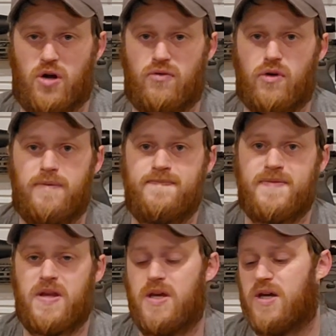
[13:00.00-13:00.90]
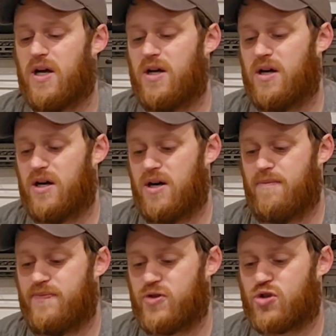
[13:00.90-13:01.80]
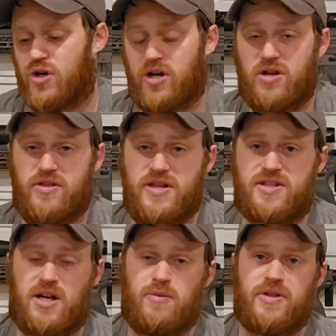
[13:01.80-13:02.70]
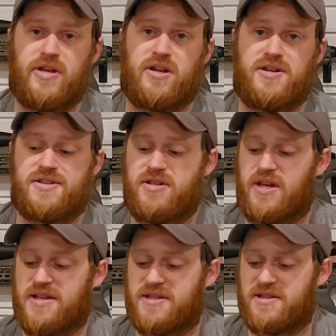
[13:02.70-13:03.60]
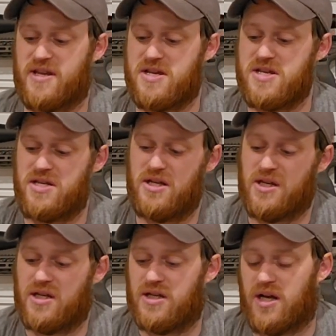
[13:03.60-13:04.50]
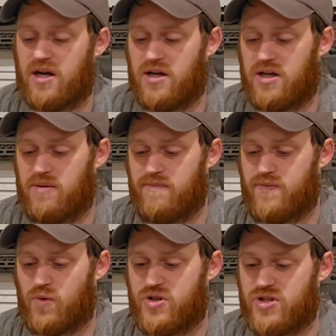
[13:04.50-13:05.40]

go for it. Trigger, these come with a Ridgeline SSAE, which